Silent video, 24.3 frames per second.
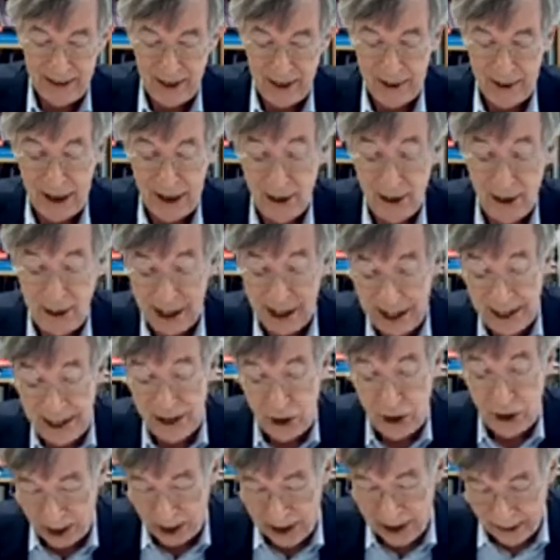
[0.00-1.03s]
their own,
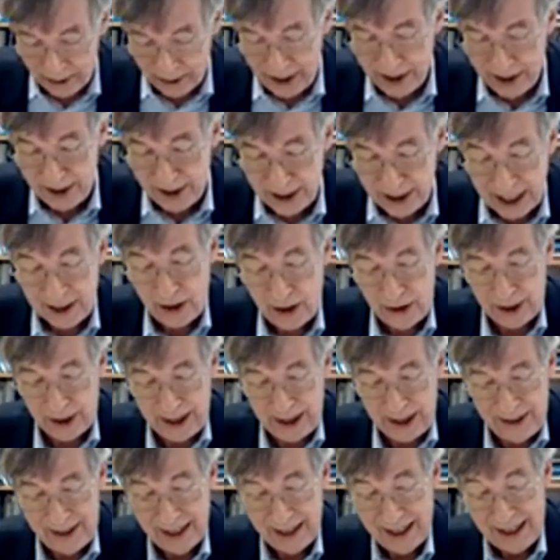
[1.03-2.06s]
each one of these
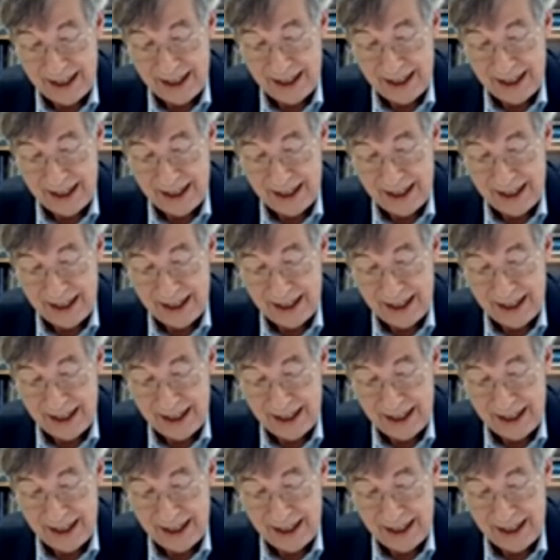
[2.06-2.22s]
countries,